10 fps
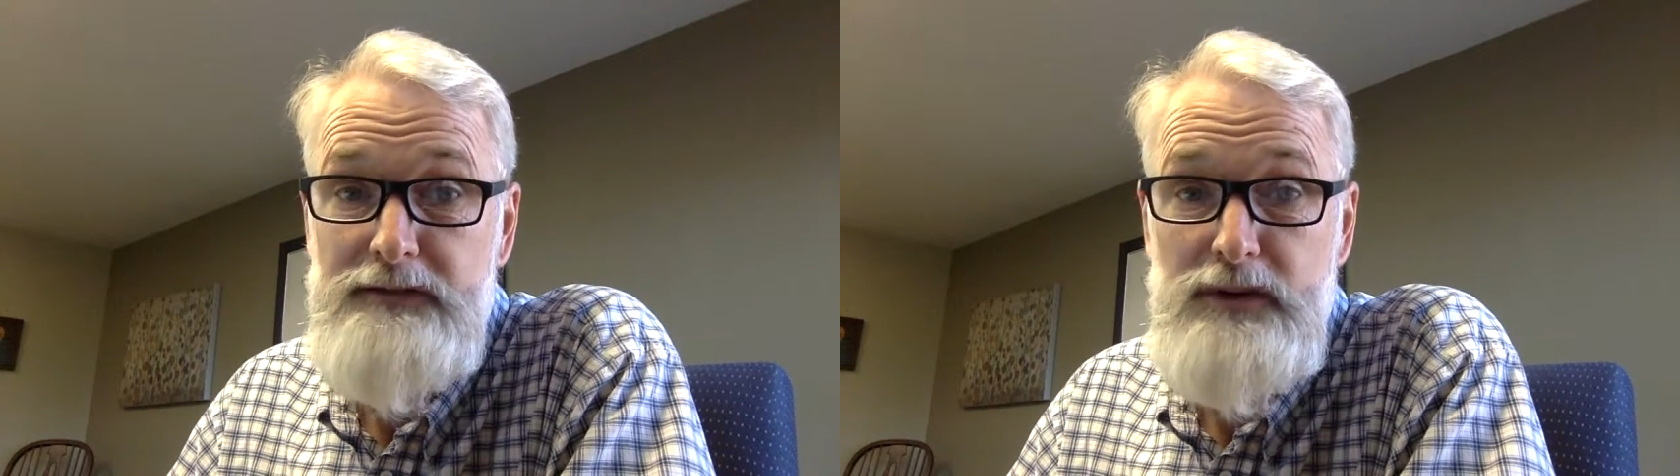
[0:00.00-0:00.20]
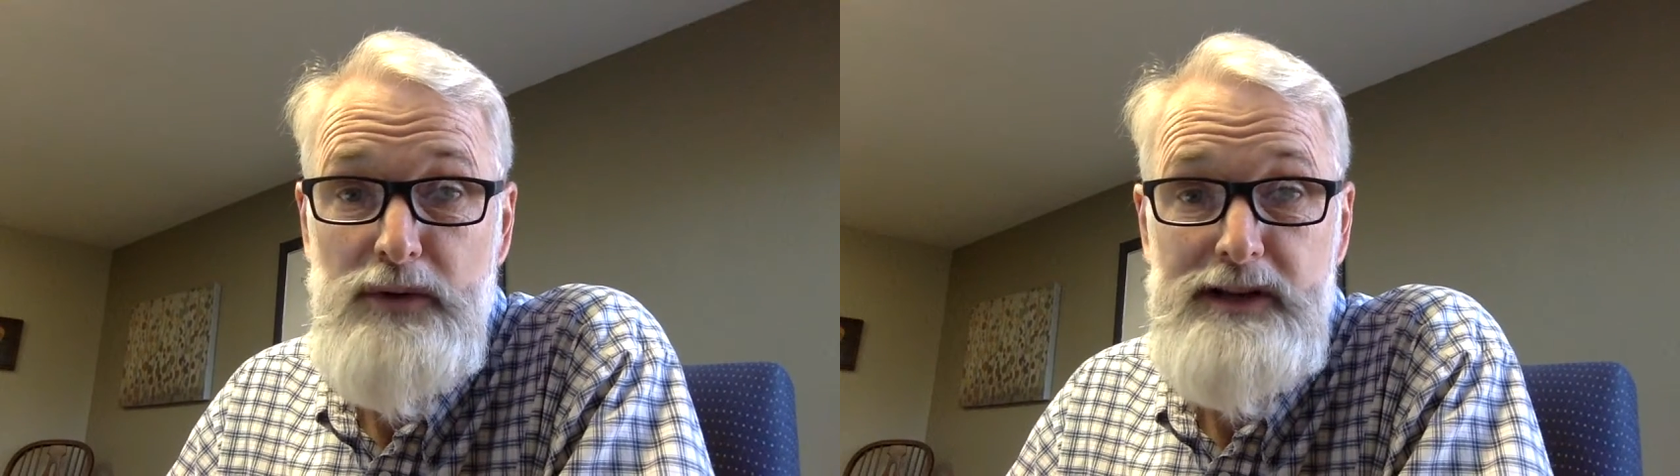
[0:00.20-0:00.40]

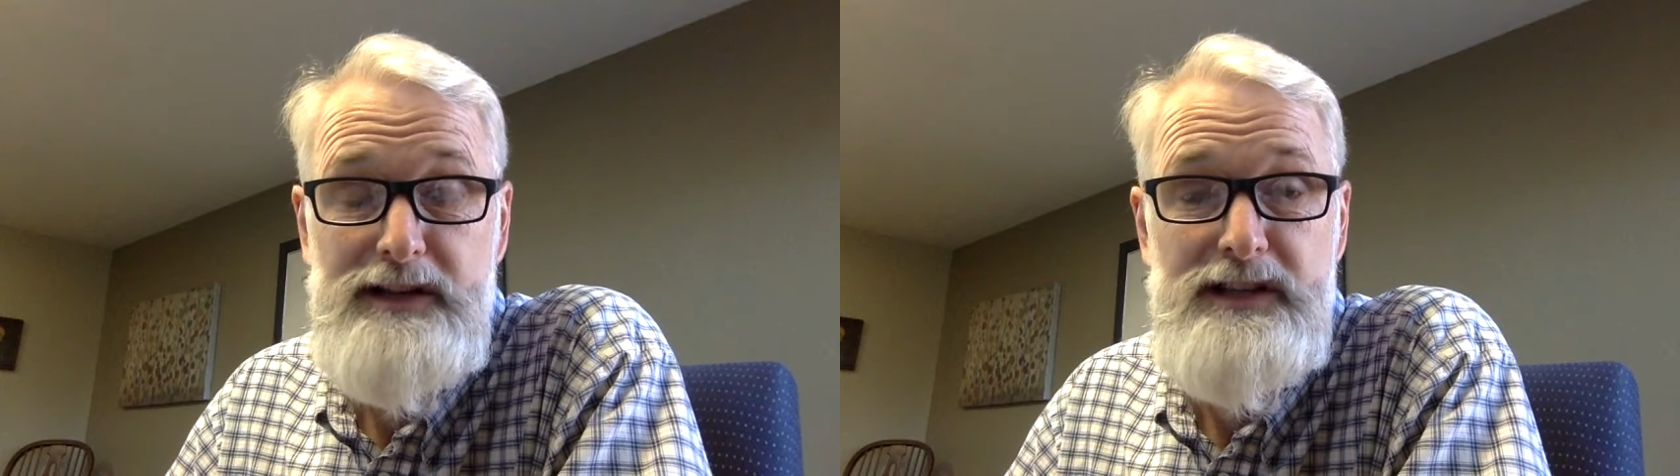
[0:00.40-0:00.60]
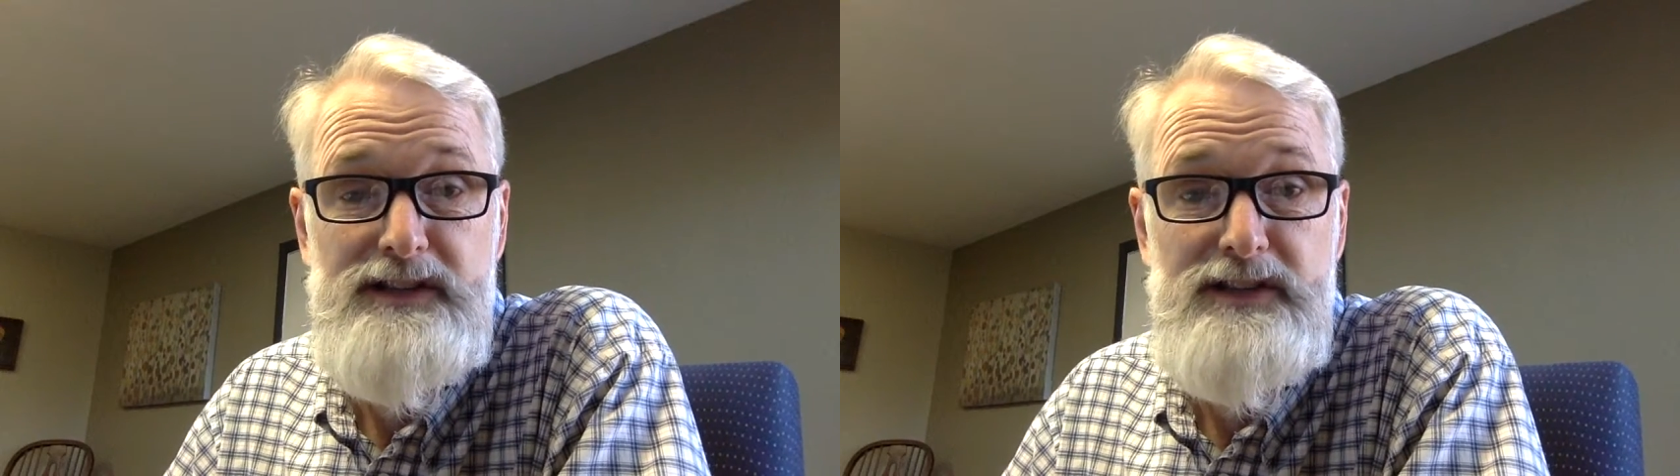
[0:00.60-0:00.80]
if you wanted to
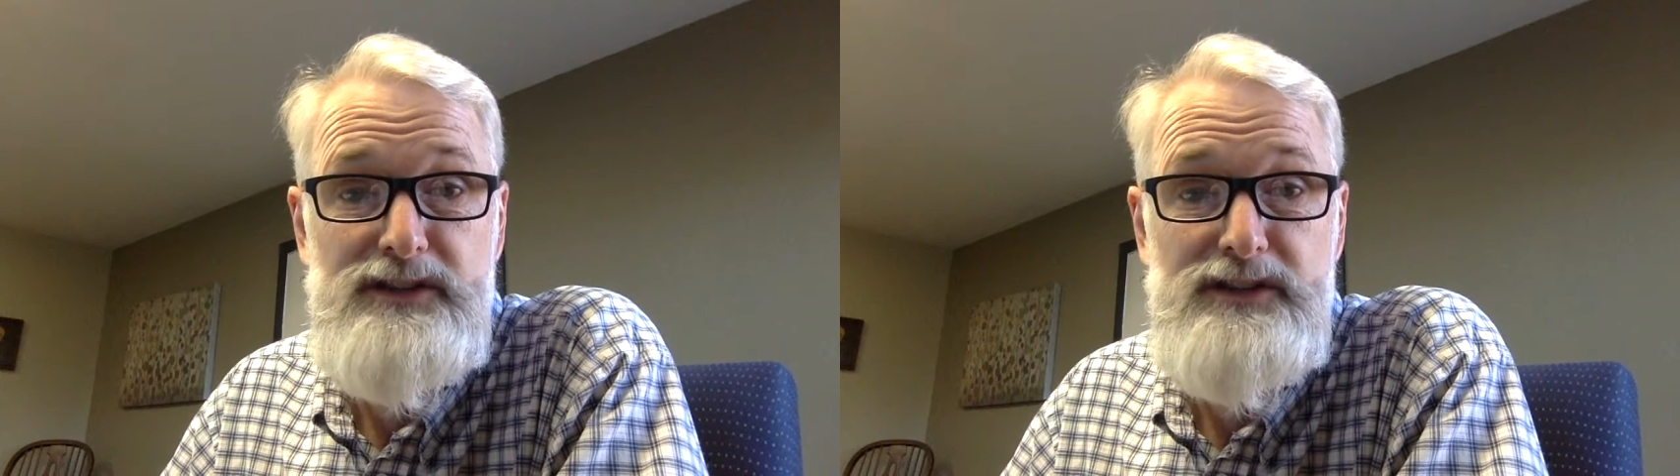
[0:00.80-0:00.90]
listen